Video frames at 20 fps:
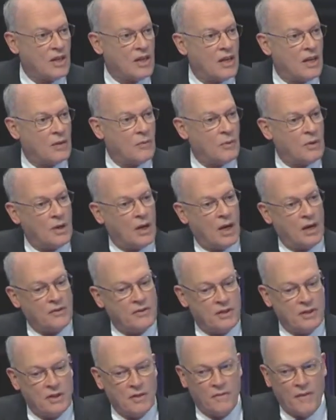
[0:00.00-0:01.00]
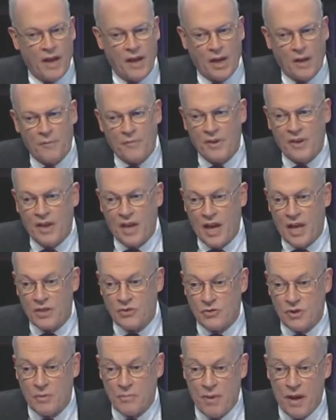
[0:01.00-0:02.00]
and went on to develop the
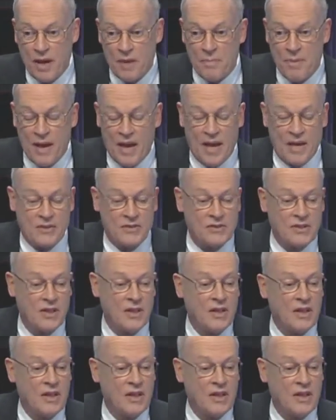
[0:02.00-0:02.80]
gastric bypass.